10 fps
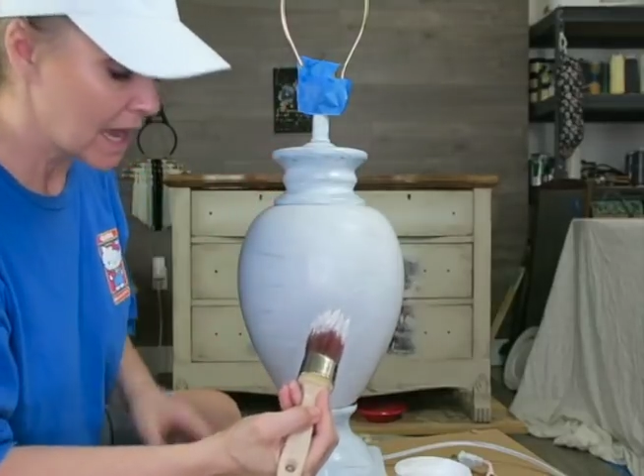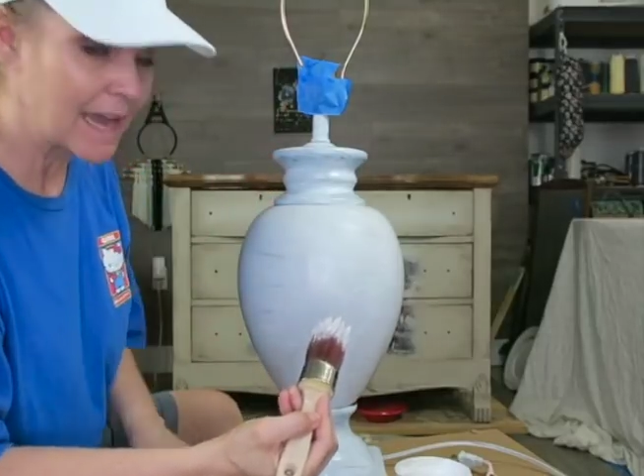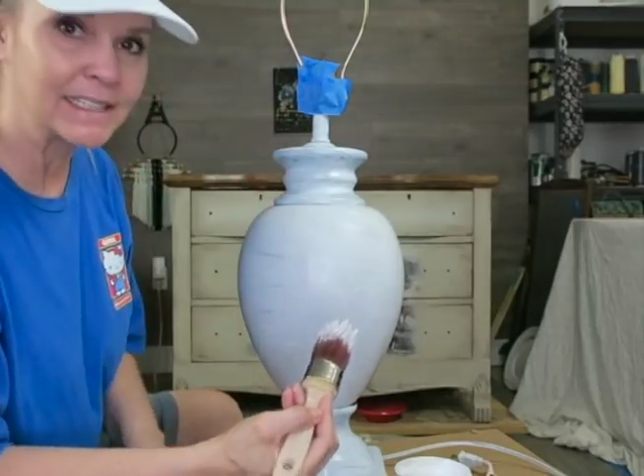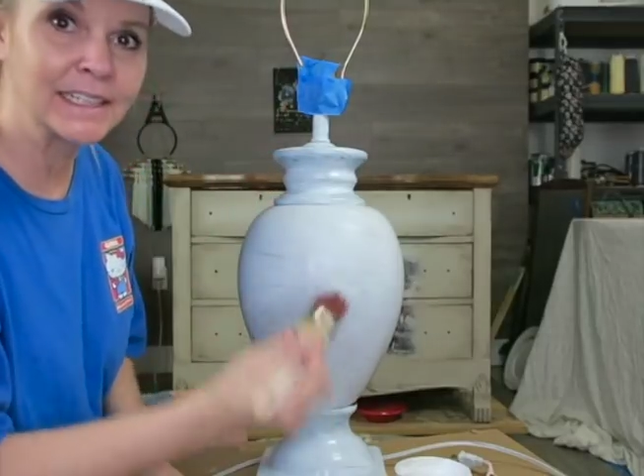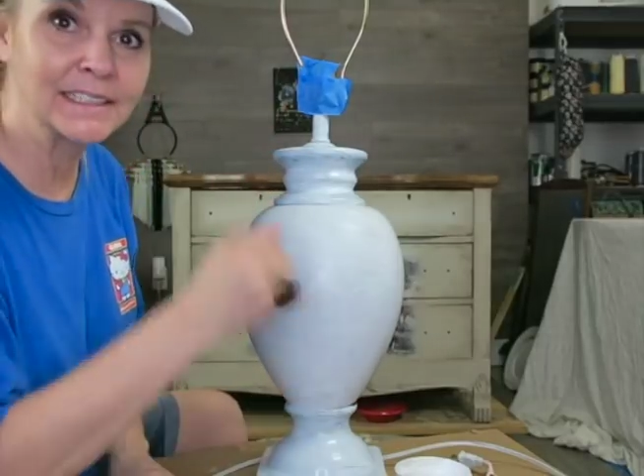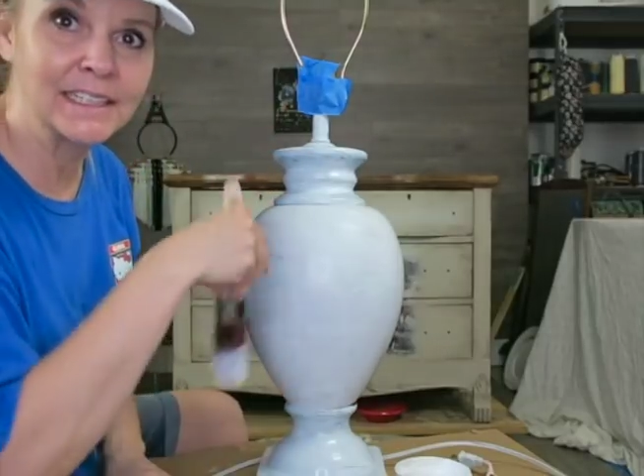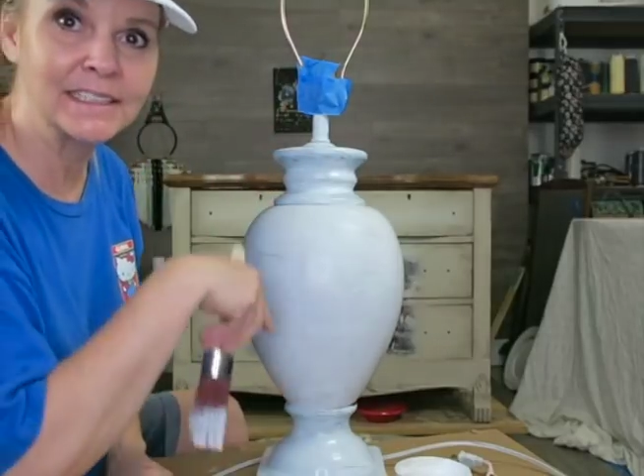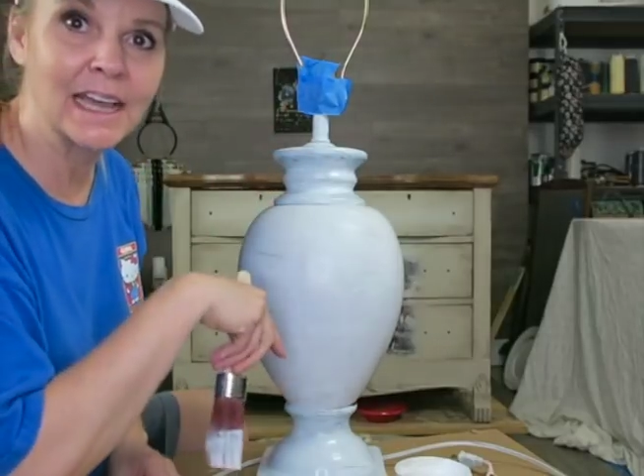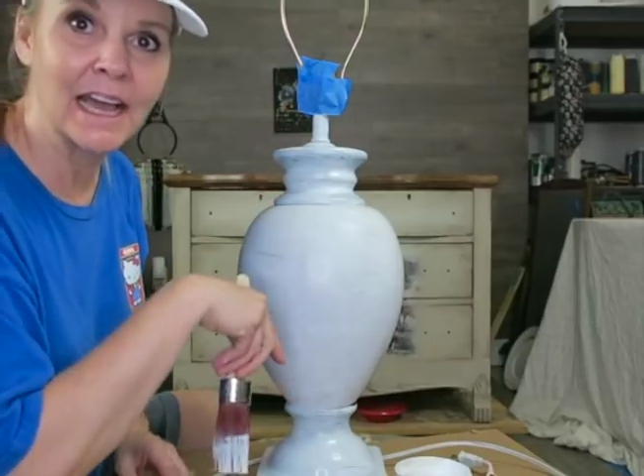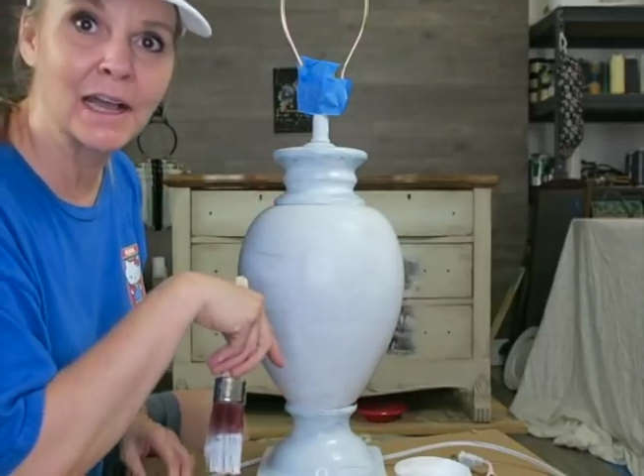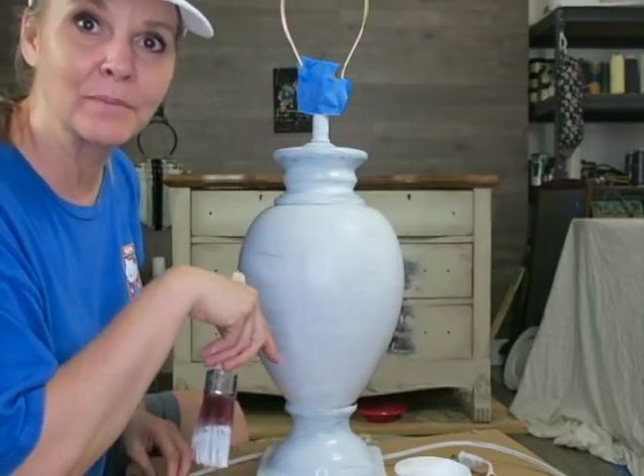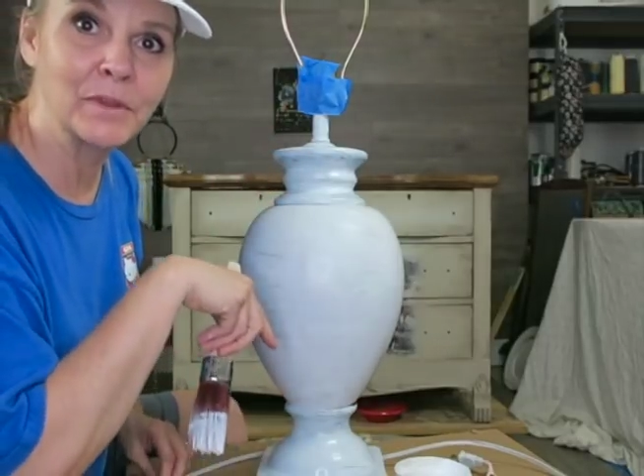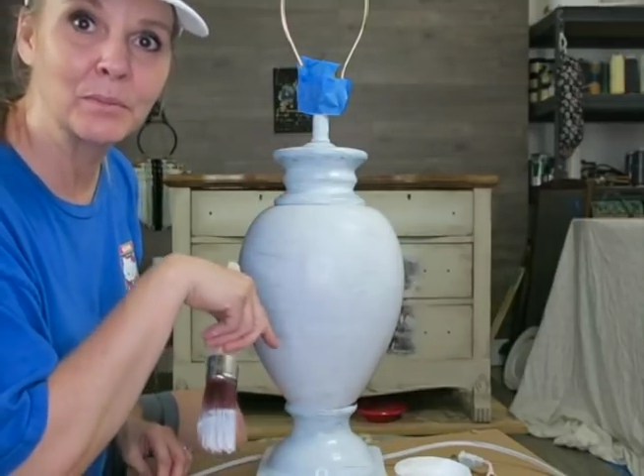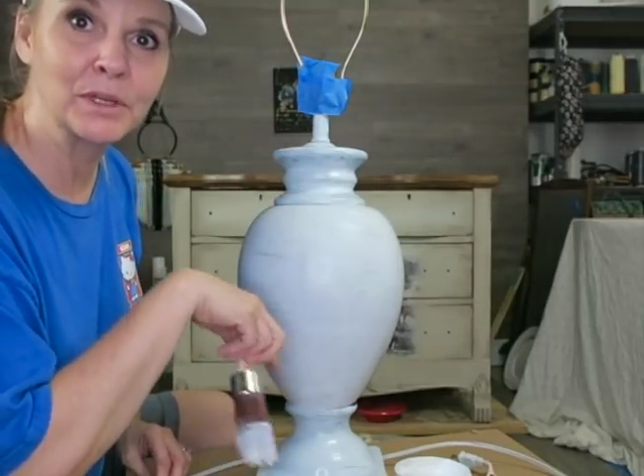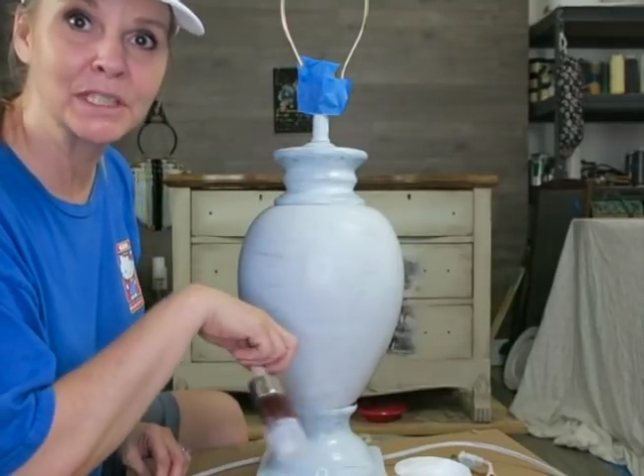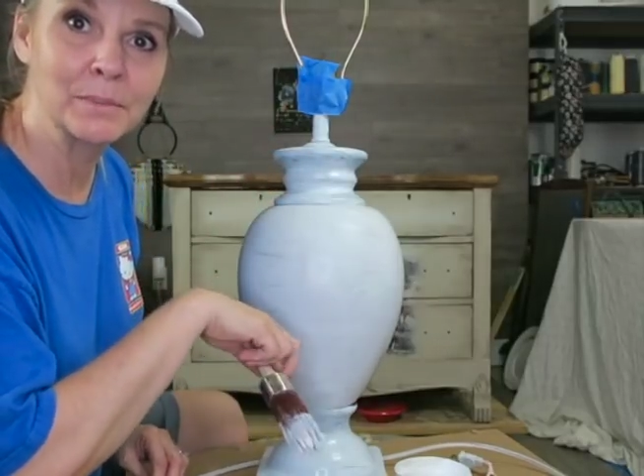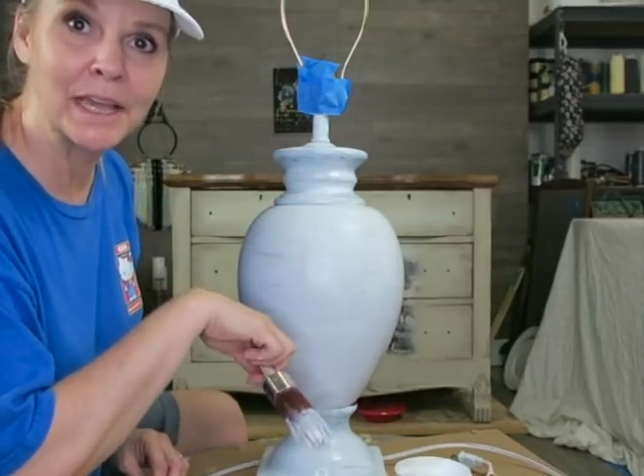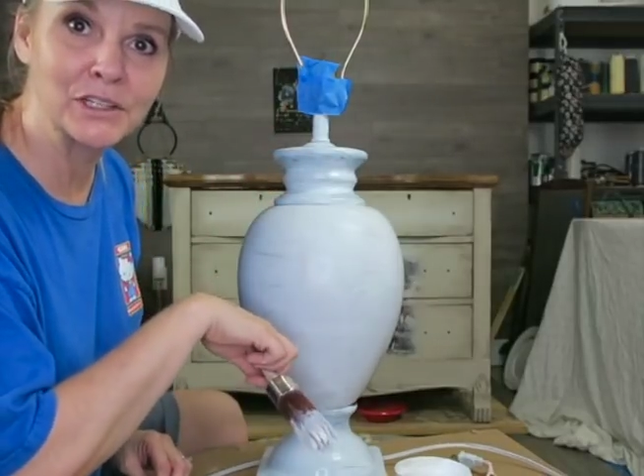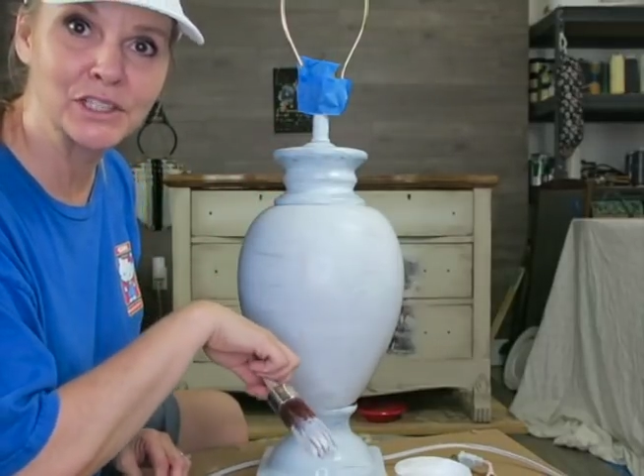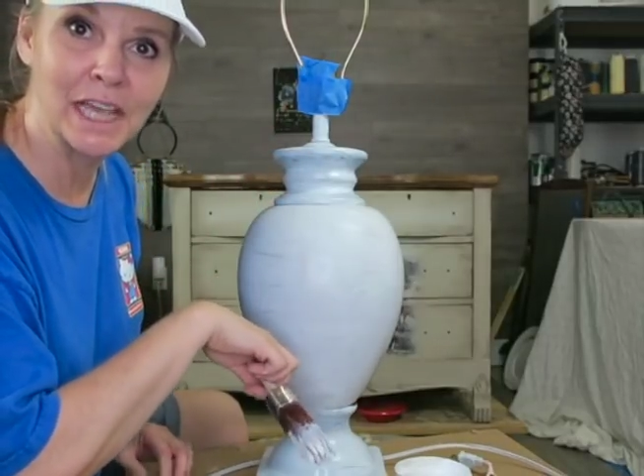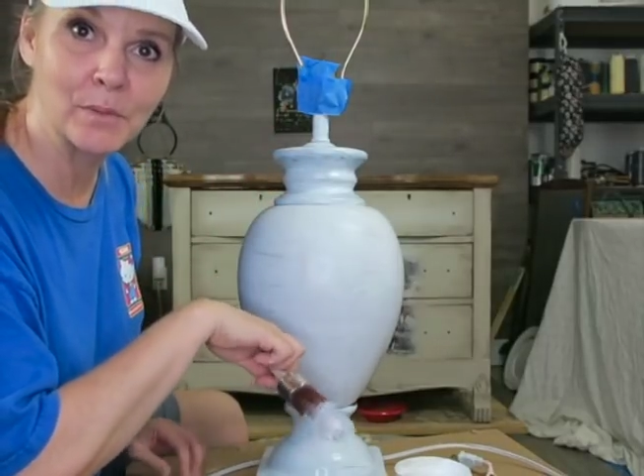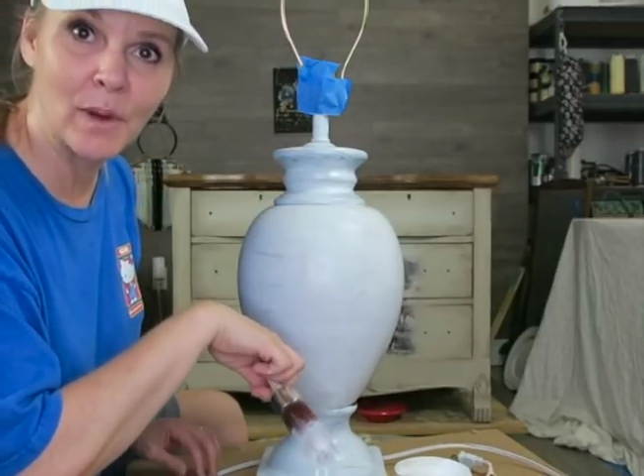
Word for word: I did um, put some painter's tape